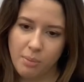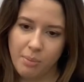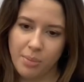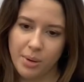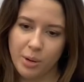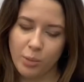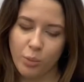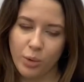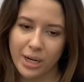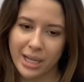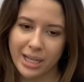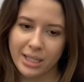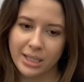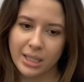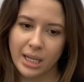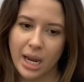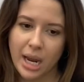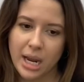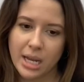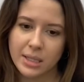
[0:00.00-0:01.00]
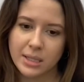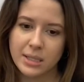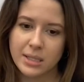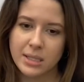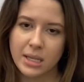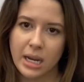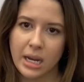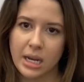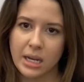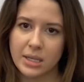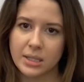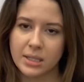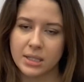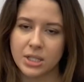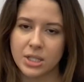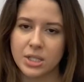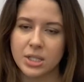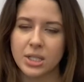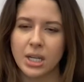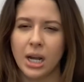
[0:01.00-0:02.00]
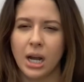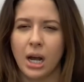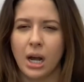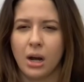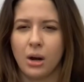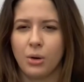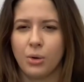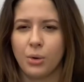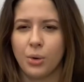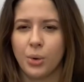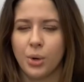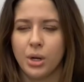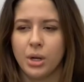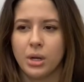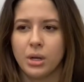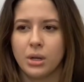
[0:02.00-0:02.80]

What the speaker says: but what I can say is just how